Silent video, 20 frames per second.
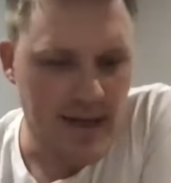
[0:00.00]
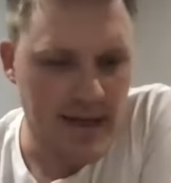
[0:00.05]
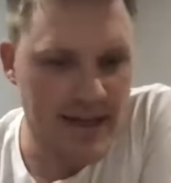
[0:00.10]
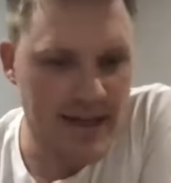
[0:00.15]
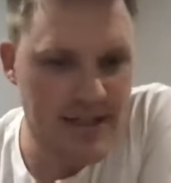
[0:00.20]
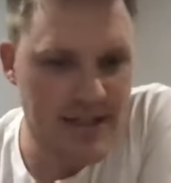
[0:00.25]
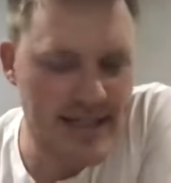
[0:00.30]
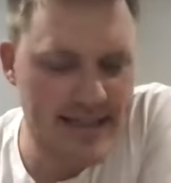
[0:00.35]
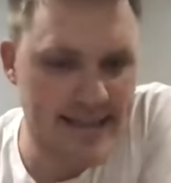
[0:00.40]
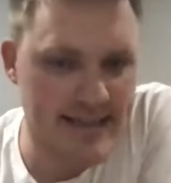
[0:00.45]

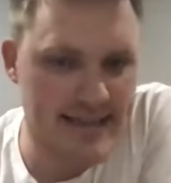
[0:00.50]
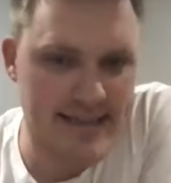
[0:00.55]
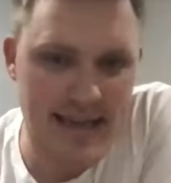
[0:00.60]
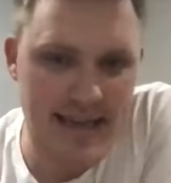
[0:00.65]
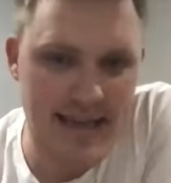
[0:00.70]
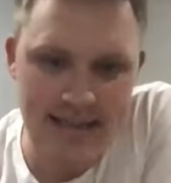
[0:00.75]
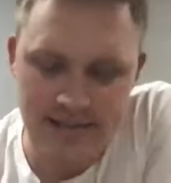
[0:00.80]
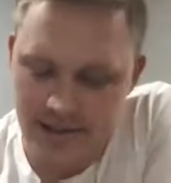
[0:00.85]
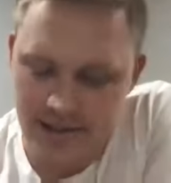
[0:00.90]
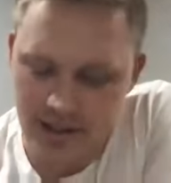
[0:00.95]
Jesus
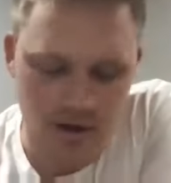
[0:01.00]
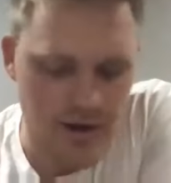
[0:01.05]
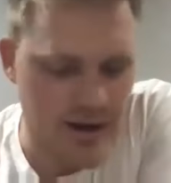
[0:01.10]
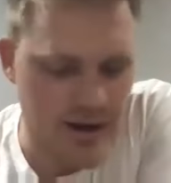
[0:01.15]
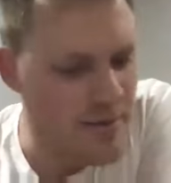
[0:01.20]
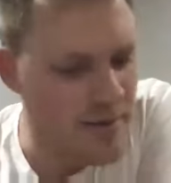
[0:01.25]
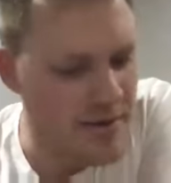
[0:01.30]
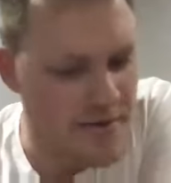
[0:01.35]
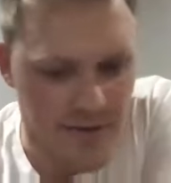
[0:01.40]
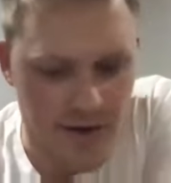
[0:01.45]
says, you don't need
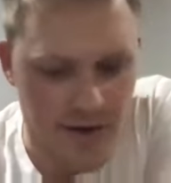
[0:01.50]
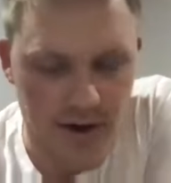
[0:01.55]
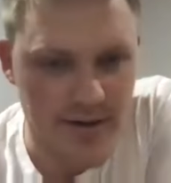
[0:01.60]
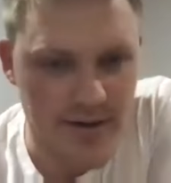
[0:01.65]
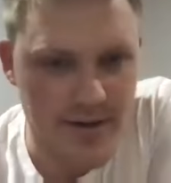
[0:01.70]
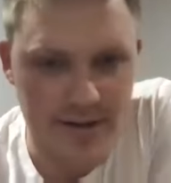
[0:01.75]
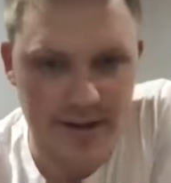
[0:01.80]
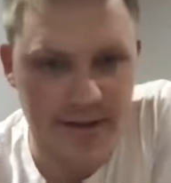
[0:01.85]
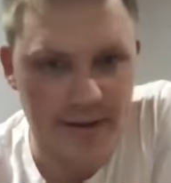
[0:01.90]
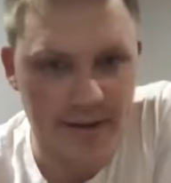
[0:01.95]
to be
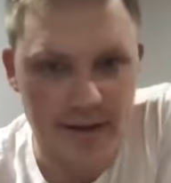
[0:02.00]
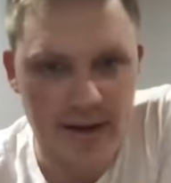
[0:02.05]
first.